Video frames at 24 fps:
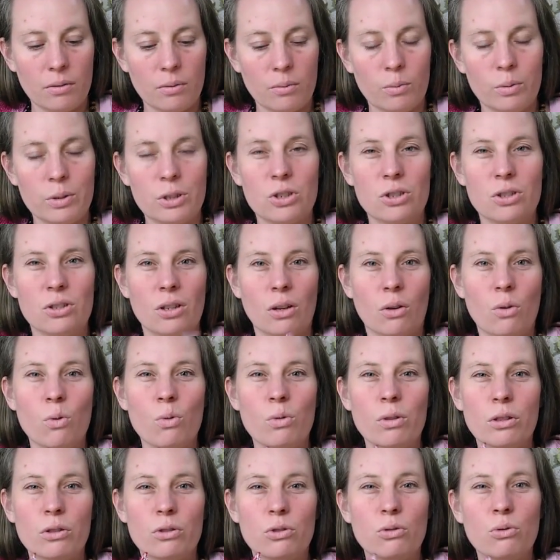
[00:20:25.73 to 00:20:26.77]
which is a
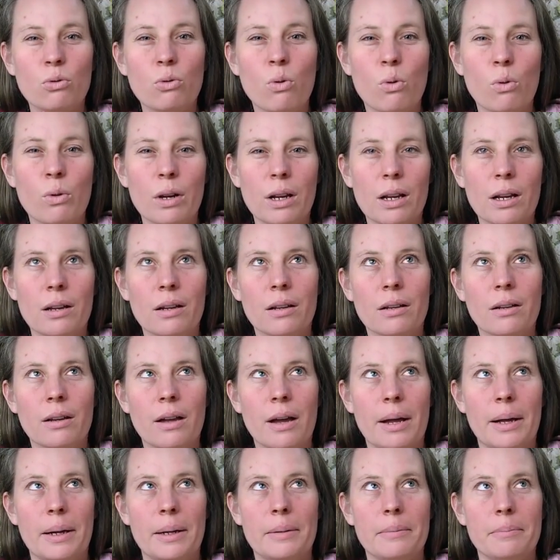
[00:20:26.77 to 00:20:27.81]
corner to corner
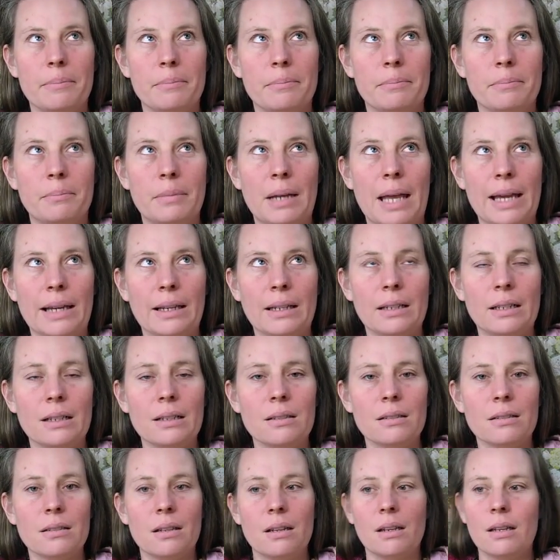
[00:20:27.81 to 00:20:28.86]
blanket.